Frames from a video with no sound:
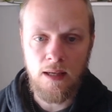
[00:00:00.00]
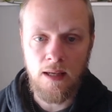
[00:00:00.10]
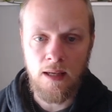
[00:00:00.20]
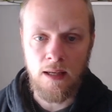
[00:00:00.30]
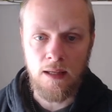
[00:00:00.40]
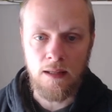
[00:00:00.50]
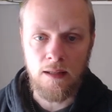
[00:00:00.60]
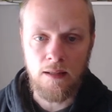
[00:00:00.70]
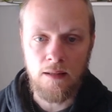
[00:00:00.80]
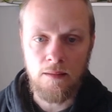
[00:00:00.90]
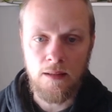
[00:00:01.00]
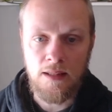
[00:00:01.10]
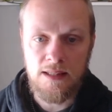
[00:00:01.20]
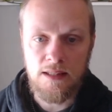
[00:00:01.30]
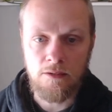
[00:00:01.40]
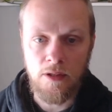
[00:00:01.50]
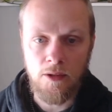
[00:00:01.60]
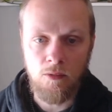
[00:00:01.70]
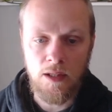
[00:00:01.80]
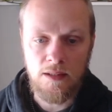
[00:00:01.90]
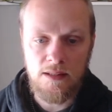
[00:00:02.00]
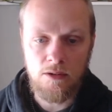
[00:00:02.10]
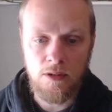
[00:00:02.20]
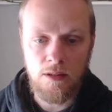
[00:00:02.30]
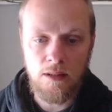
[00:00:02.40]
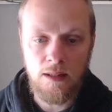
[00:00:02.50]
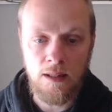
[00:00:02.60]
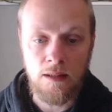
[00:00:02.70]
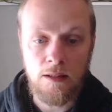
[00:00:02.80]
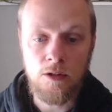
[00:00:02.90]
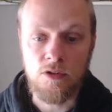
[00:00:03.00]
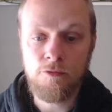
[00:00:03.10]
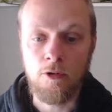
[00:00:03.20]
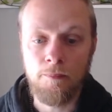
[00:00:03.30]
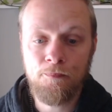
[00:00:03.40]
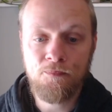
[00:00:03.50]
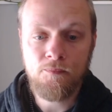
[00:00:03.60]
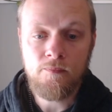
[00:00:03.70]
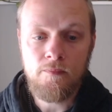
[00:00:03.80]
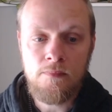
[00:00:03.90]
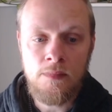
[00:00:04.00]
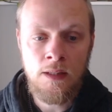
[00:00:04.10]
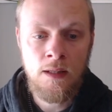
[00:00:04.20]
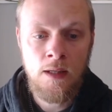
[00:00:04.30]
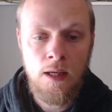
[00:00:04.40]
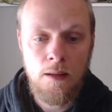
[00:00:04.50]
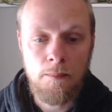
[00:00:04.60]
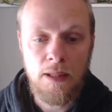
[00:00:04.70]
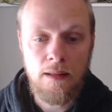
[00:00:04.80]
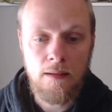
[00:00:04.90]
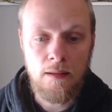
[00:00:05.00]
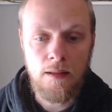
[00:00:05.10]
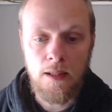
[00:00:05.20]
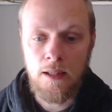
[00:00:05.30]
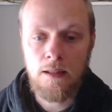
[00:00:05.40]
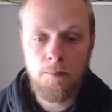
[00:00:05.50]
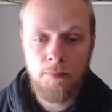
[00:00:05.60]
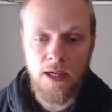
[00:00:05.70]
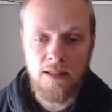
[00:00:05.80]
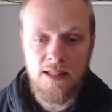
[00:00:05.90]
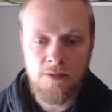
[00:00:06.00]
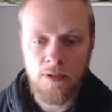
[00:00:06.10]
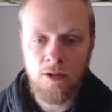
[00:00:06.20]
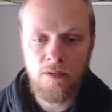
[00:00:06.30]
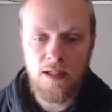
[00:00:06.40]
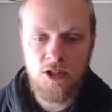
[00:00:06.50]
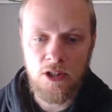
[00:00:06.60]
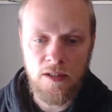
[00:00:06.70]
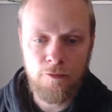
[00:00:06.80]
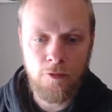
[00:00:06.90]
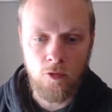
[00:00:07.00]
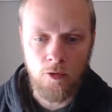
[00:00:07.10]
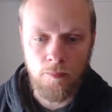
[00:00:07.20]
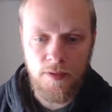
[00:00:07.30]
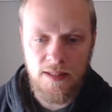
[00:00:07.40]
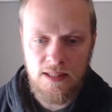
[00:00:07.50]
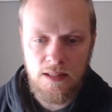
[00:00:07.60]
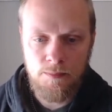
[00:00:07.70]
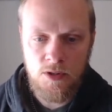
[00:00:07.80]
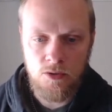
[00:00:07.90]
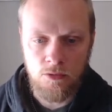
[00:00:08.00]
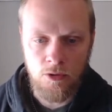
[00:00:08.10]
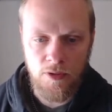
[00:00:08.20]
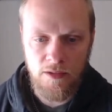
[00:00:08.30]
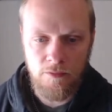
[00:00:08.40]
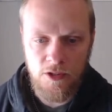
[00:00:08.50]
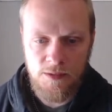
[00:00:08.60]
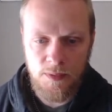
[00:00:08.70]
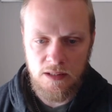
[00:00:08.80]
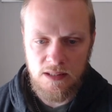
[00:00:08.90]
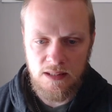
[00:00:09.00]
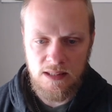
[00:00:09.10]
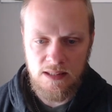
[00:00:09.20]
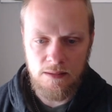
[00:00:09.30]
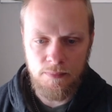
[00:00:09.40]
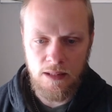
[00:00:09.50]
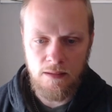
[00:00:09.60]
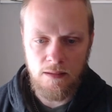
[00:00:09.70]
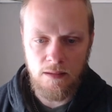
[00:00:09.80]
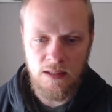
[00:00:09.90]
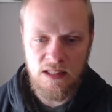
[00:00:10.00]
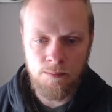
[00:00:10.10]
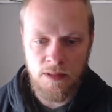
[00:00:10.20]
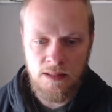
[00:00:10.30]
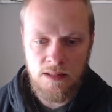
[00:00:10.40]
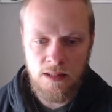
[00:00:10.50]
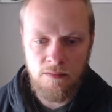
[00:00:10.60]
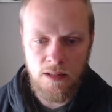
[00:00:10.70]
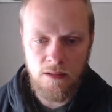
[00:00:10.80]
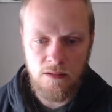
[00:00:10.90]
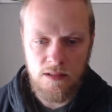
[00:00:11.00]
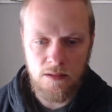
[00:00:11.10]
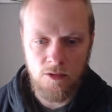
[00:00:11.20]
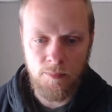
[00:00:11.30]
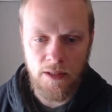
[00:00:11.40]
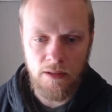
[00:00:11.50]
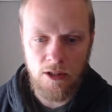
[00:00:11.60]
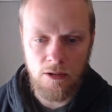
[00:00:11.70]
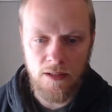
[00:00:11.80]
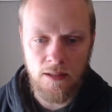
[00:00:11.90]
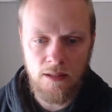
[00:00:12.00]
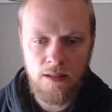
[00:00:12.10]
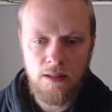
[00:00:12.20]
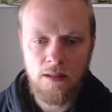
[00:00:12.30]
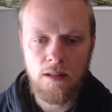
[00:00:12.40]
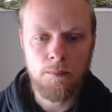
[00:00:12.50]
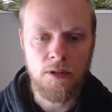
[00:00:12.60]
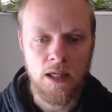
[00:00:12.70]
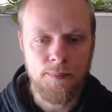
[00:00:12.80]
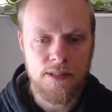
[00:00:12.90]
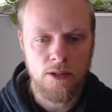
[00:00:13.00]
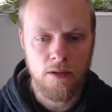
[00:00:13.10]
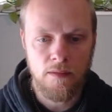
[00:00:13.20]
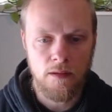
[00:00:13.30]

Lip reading: a0, a1, and so on in closed form. But in practice, we don't actually form this pseudo inverse because that's a bit expensive and also numerically perhaps not